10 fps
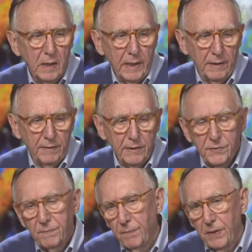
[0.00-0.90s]
And
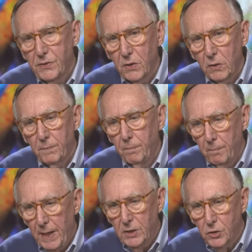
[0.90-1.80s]
these are
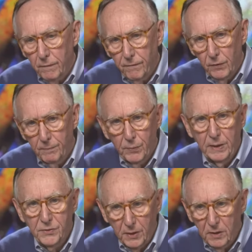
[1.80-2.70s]
major
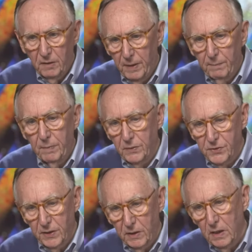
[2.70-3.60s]
footprints and commitments
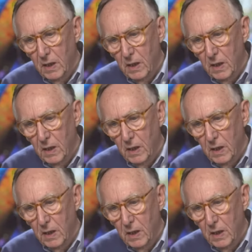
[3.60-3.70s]
that